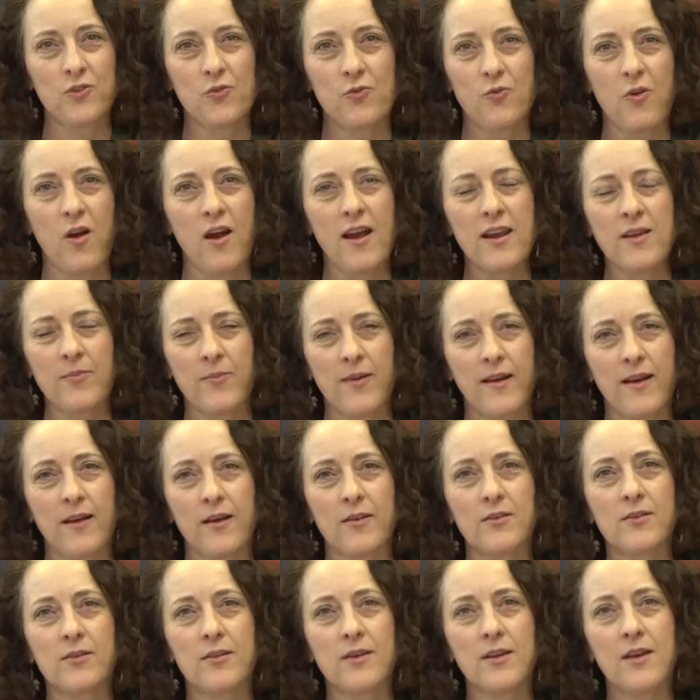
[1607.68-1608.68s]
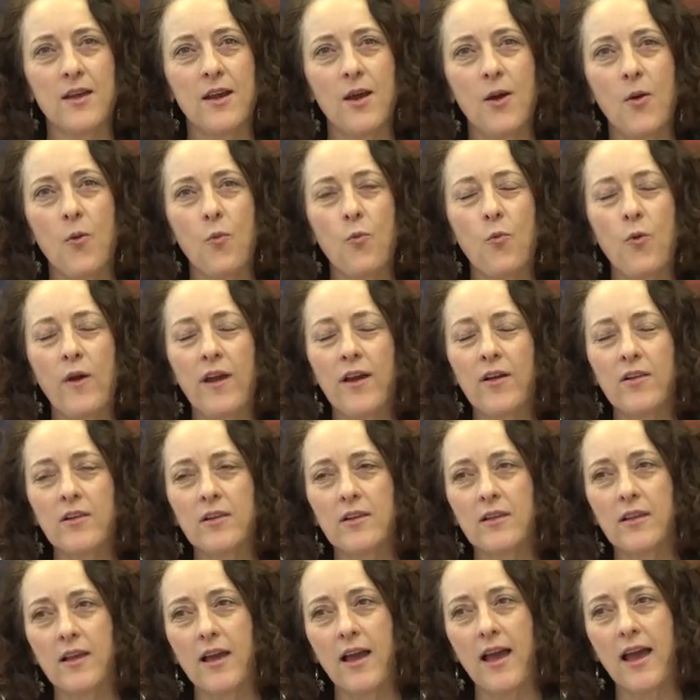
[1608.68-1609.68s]
to write about?
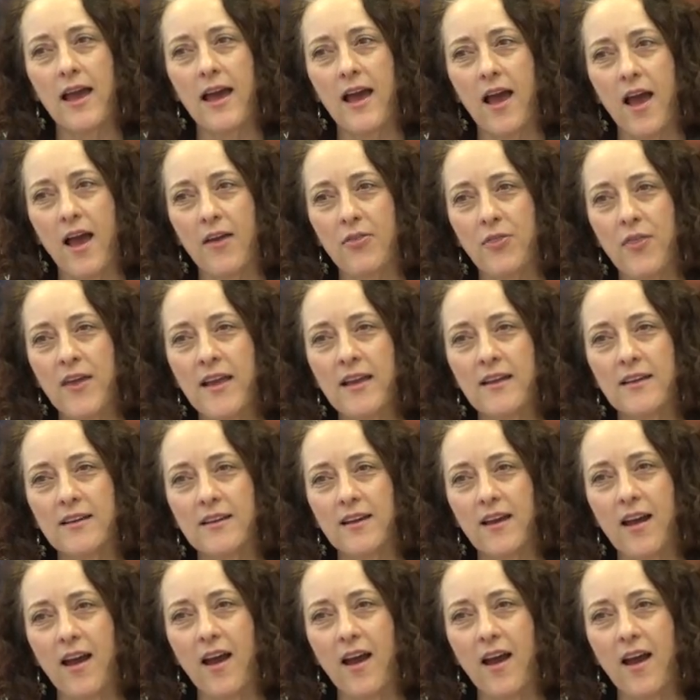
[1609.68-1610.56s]
Well, I think,